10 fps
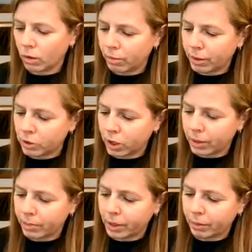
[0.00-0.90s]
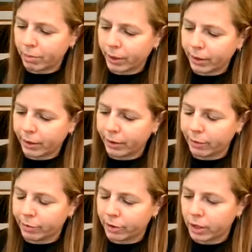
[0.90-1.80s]
Let me try to pick a bright
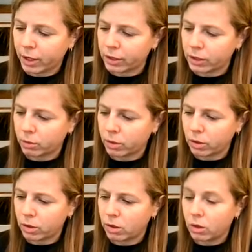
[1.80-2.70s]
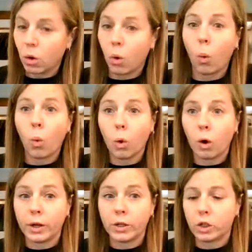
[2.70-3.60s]
color for the next one.
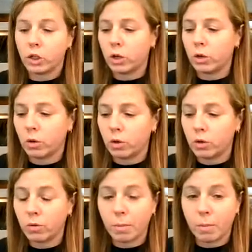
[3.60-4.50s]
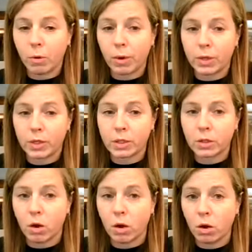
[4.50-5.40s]
Orange. Remember what this is
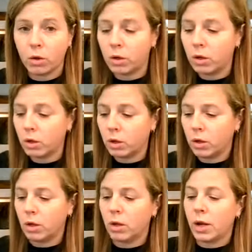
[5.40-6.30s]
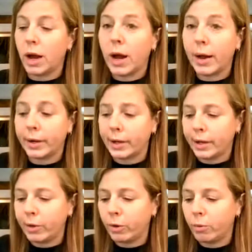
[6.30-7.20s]
called? A
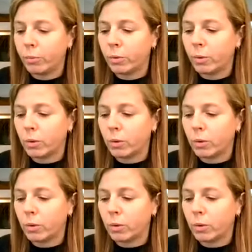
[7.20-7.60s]
cube.